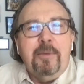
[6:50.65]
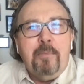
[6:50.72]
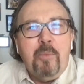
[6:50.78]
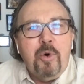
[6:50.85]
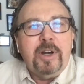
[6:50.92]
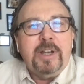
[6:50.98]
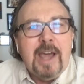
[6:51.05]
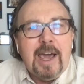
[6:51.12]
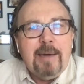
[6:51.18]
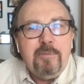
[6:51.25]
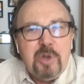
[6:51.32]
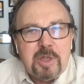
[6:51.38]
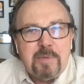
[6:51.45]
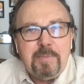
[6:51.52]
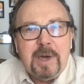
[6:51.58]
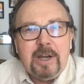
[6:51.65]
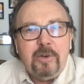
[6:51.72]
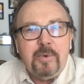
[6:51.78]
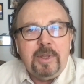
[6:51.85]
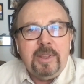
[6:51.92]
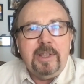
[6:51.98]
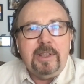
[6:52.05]
The more time you
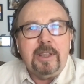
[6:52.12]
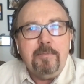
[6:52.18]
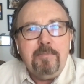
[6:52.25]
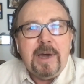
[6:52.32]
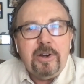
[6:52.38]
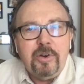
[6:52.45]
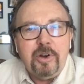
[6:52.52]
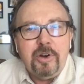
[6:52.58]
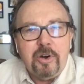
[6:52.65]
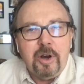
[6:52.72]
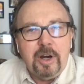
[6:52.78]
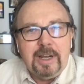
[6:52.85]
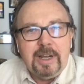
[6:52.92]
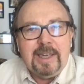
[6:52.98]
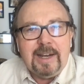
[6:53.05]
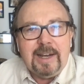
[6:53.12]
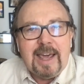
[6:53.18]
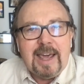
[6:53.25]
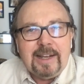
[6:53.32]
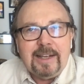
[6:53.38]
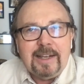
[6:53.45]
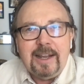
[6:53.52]
spend with it, the better you're going to get
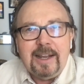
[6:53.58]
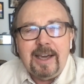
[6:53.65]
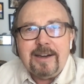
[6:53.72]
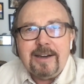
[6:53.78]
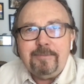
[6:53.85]
at it.